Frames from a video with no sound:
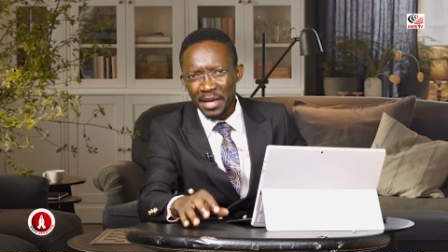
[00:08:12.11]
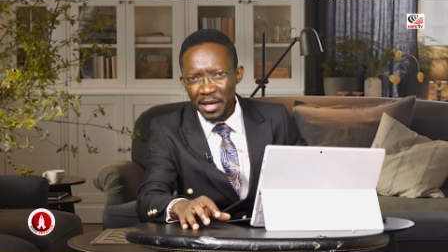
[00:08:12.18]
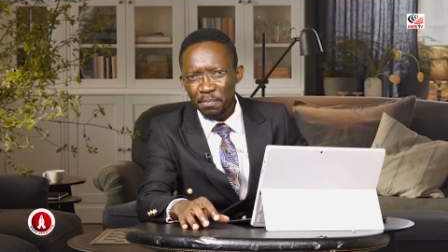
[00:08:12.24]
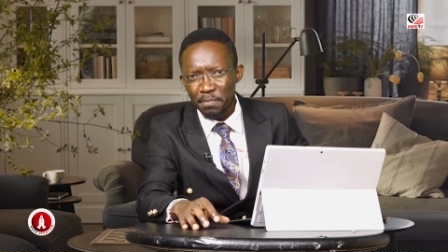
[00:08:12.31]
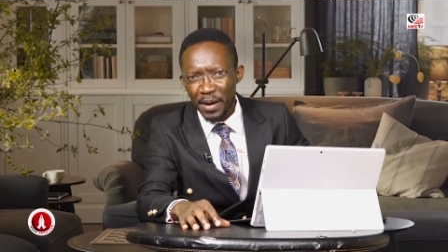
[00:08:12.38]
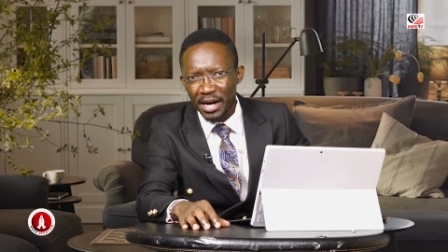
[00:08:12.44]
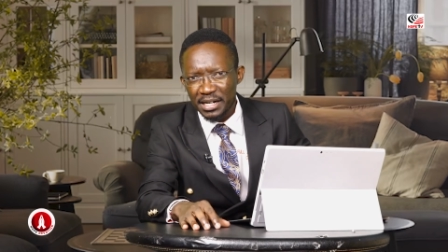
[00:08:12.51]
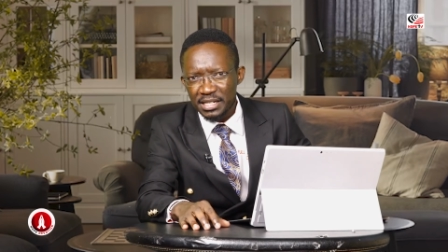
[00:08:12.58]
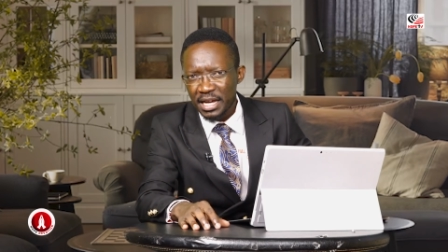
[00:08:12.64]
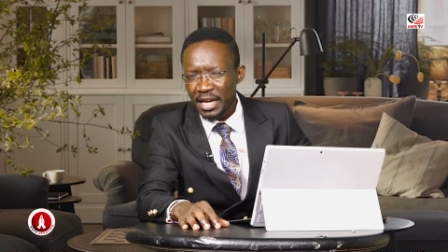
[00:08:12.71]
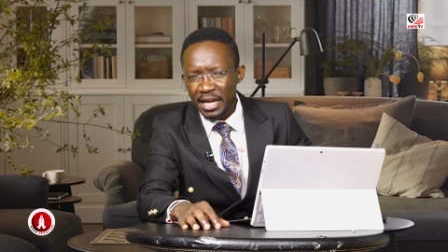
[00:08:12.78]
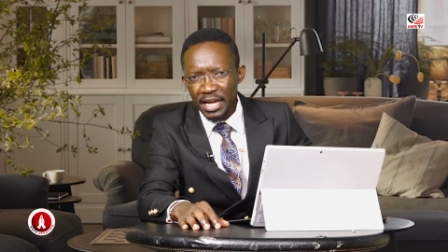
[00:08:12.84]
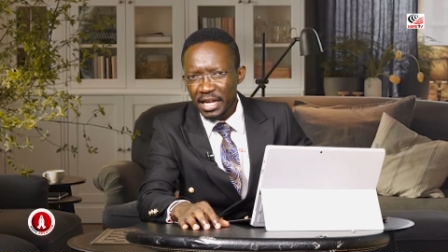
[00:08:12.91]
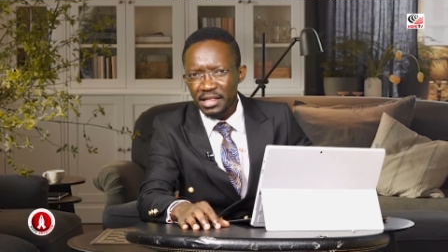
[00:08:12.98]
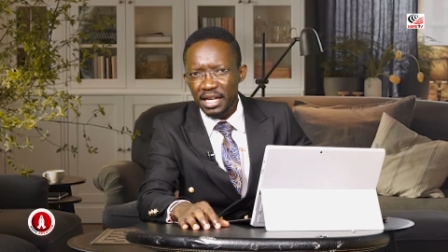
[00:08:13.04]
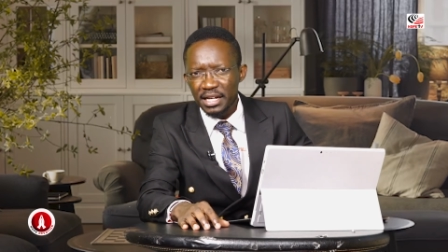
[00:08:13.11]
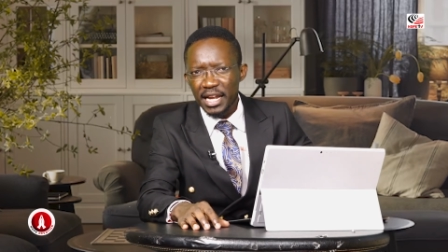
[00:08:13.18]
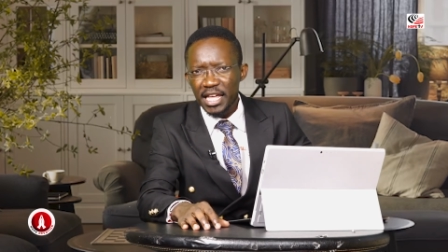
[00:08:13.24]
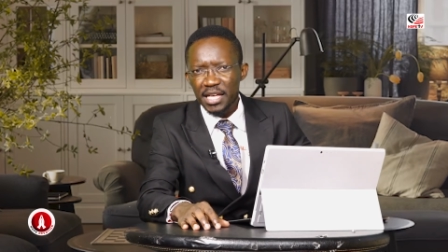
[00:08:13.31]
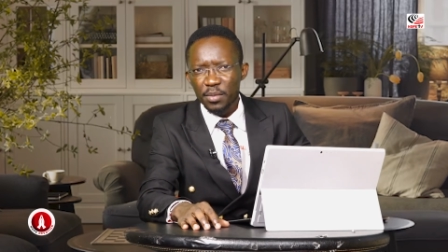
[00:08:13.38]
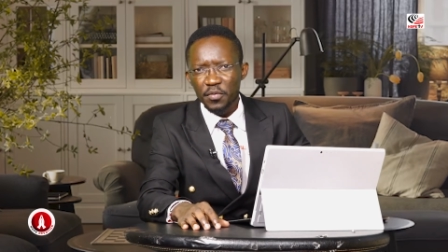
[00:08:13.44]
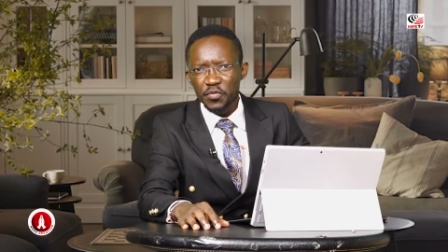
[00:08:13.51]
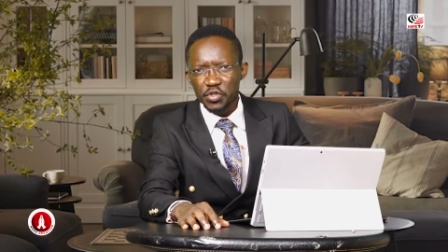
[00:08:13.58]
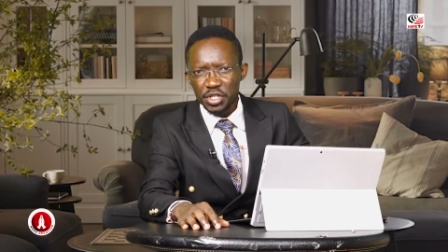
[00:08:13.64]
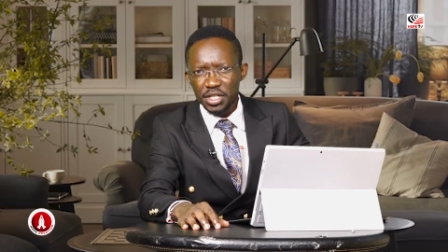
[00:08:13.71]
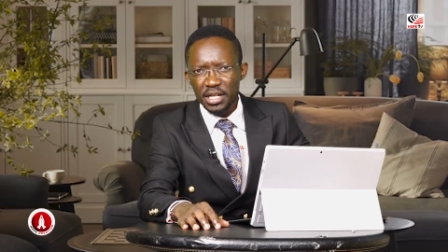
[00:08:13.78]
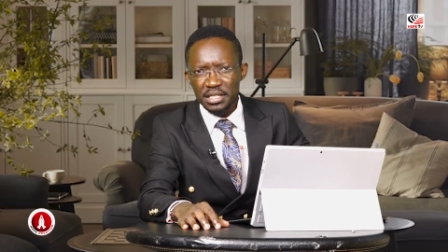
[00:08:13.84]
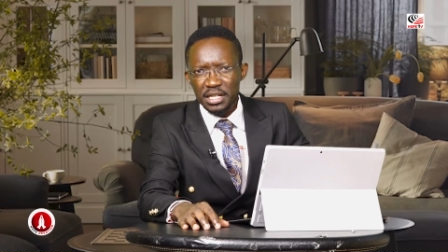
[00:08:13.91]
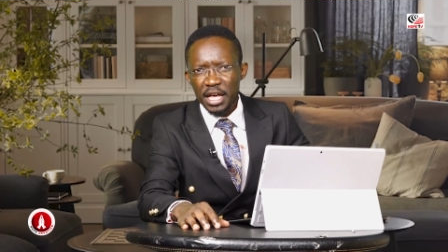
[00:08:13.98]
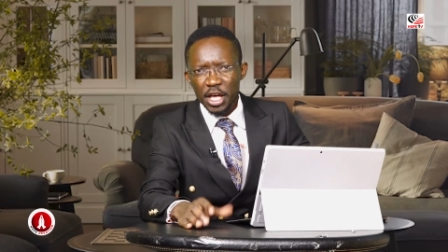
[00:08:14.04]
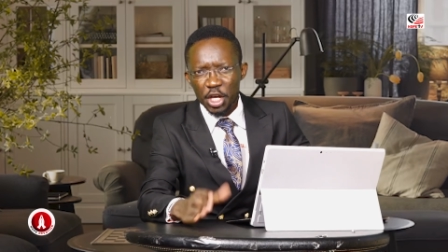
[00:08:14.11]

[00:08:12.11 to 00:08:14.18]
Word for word: impact in the name of Jesus.